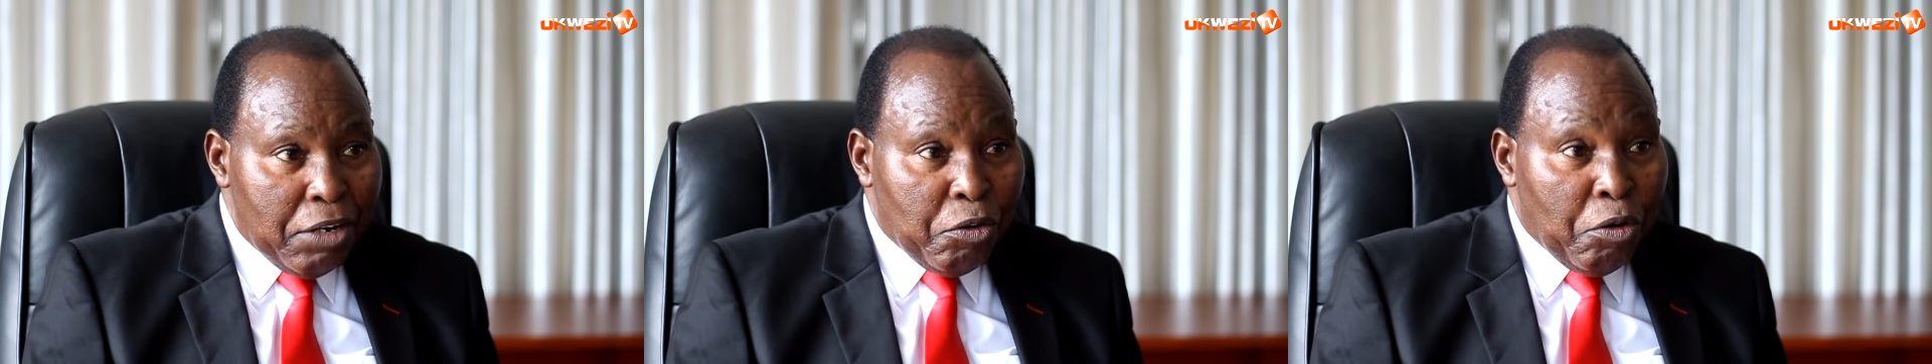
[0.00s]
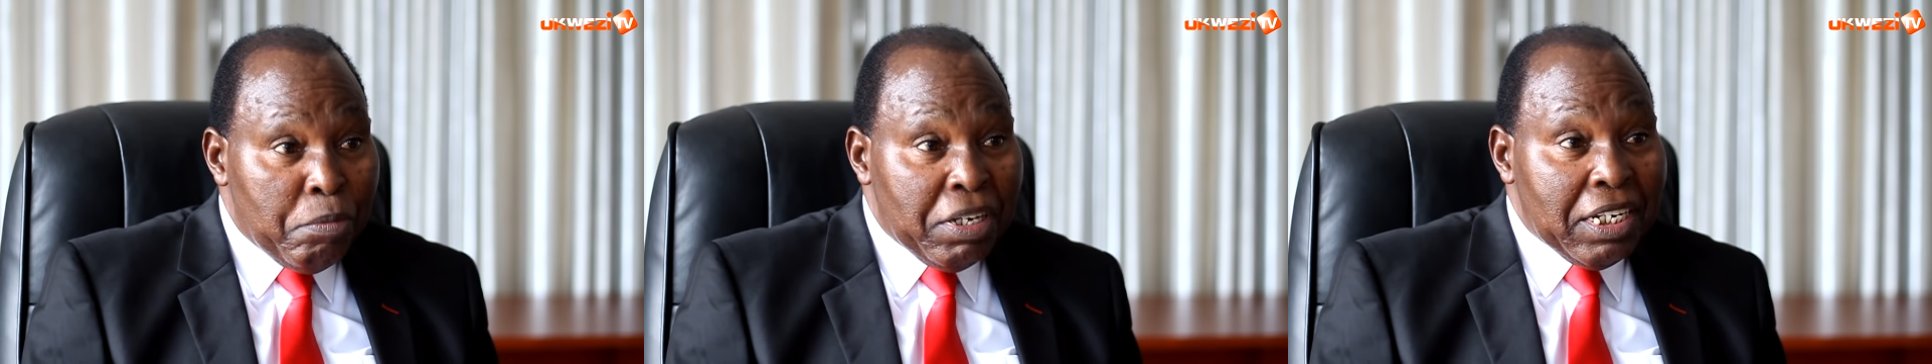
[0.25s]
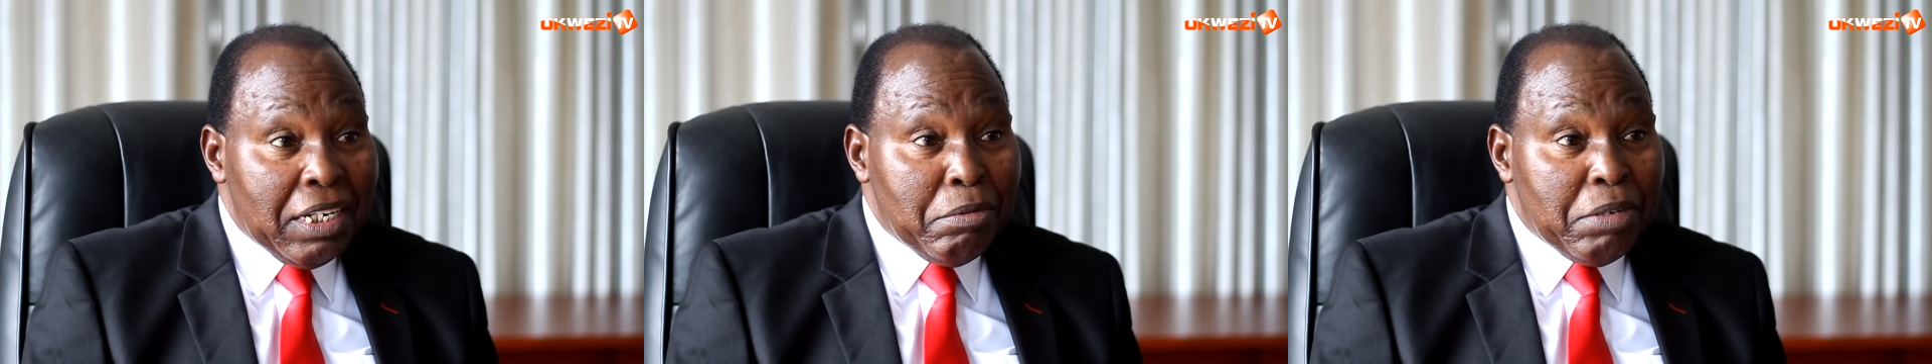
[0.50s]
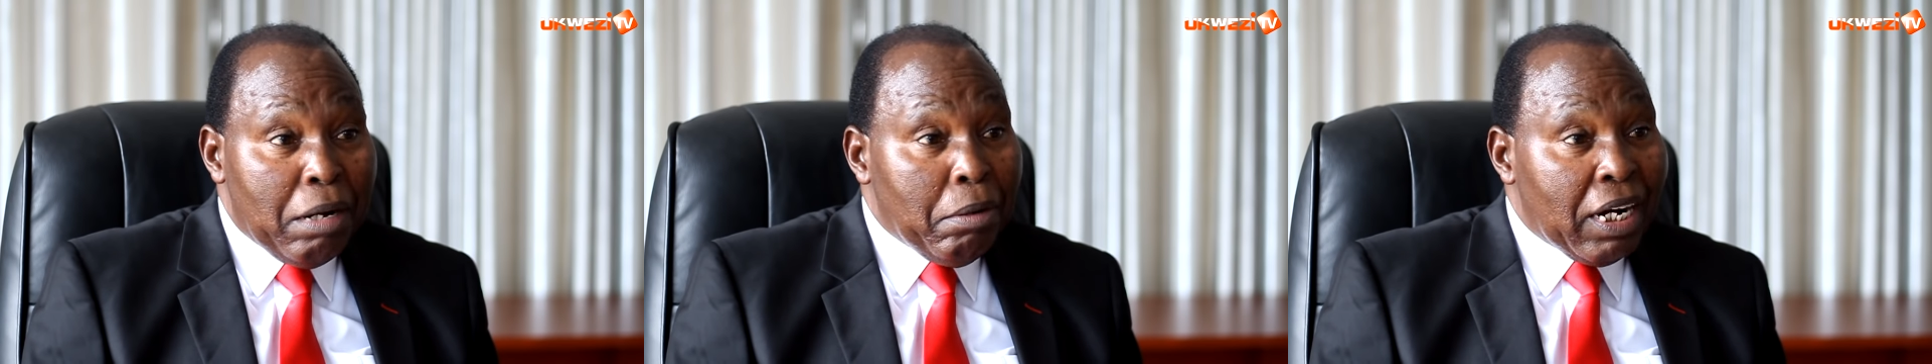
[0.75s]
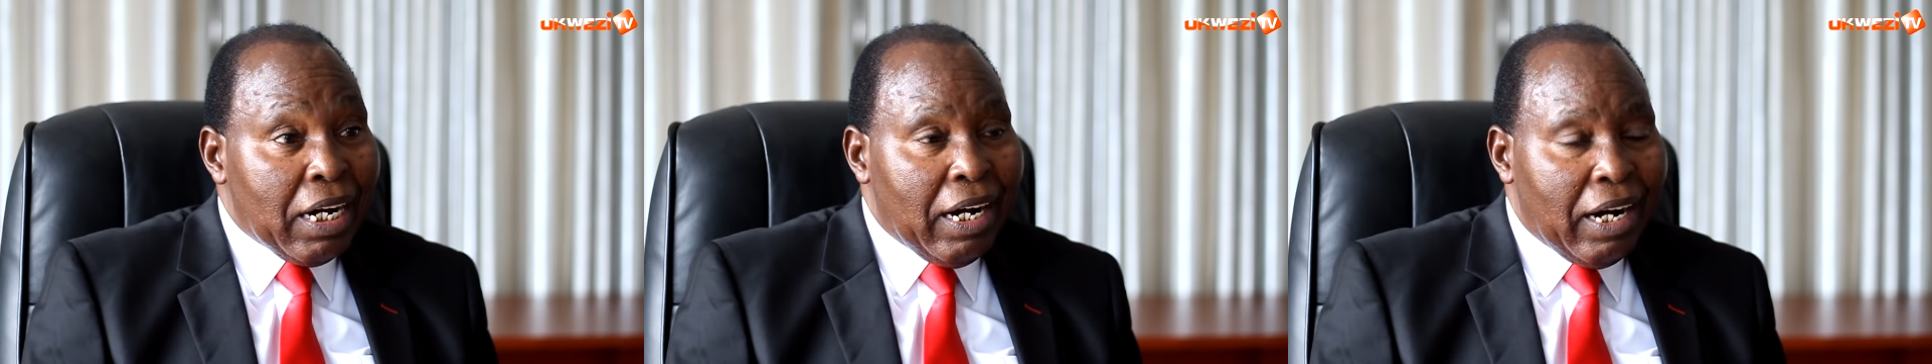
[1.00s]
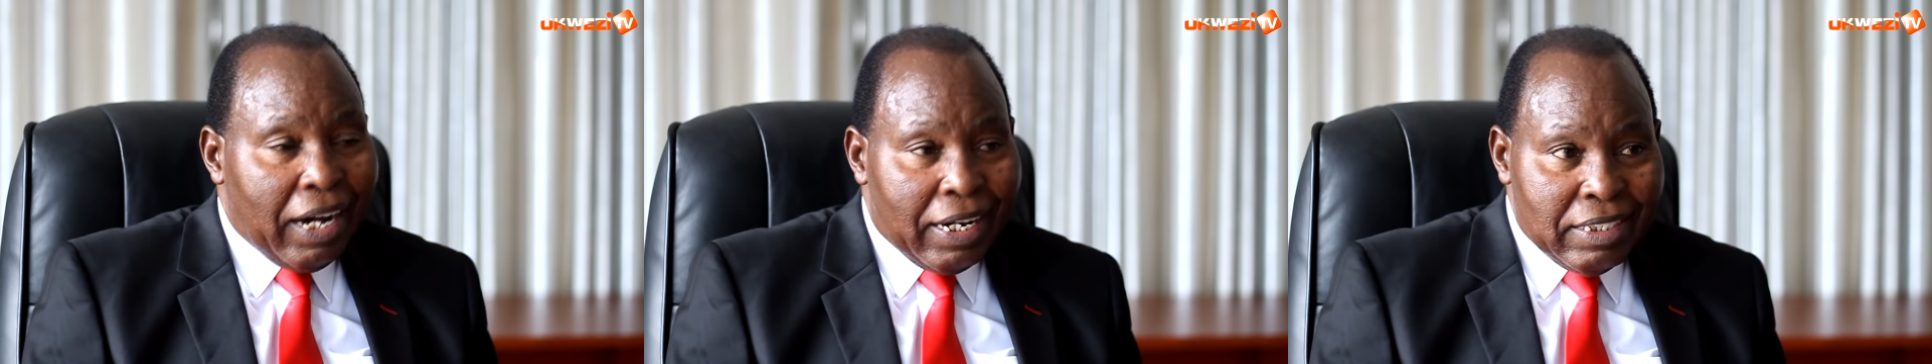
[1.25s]
ngo menye n'ibyabaga
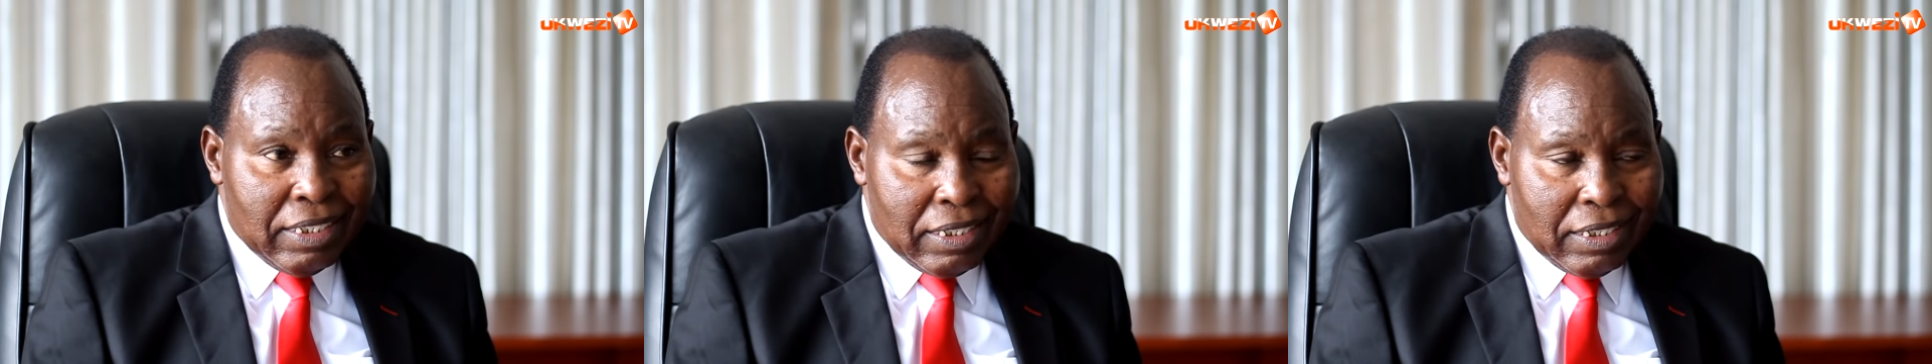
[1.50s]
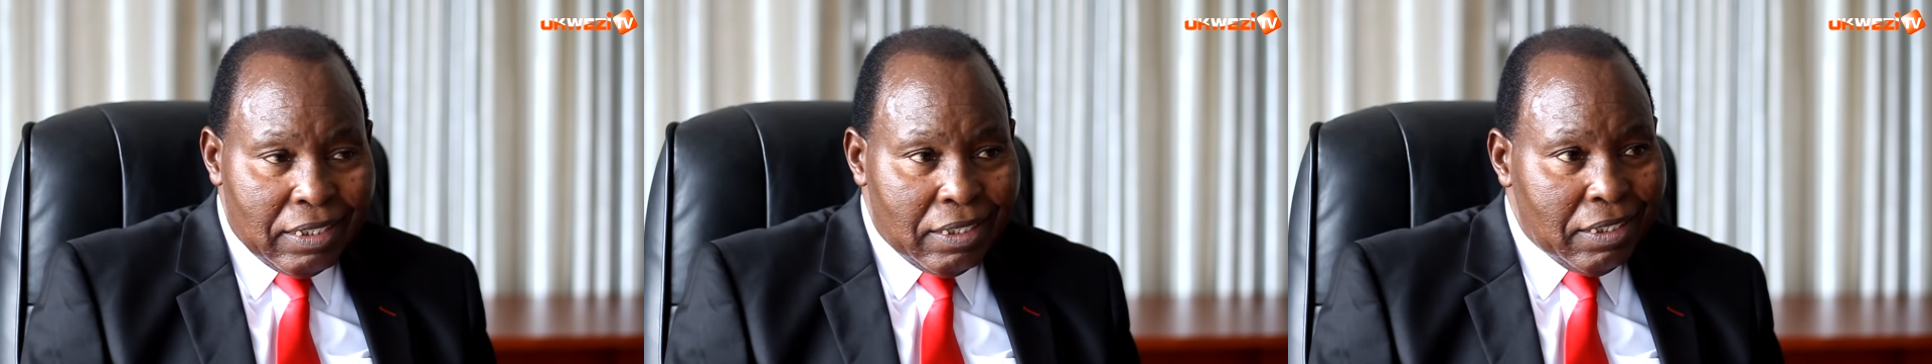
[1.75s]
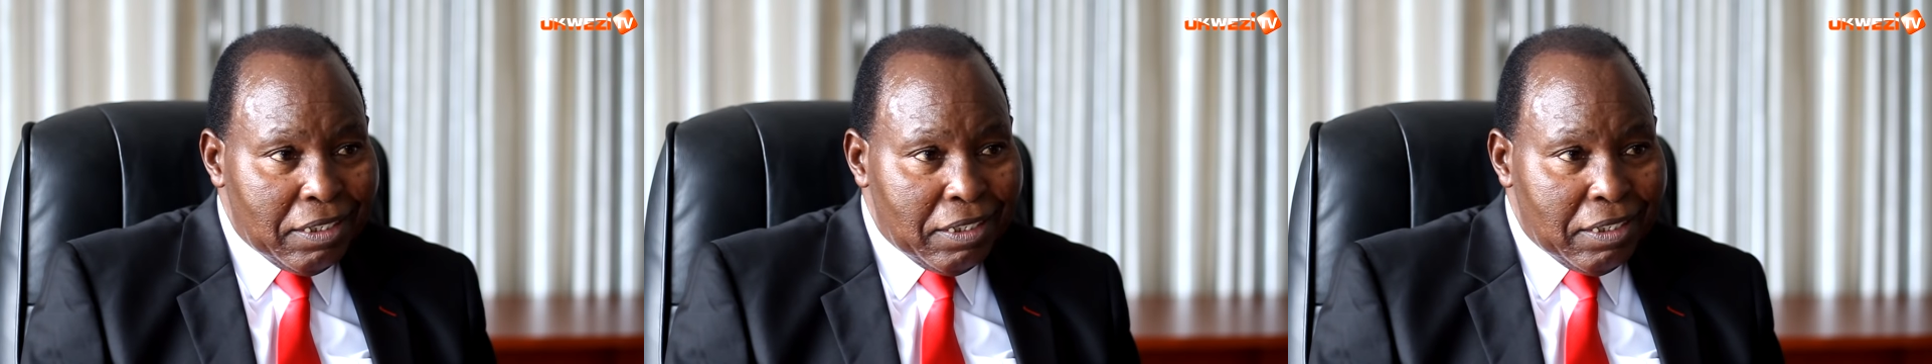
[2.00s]
hanze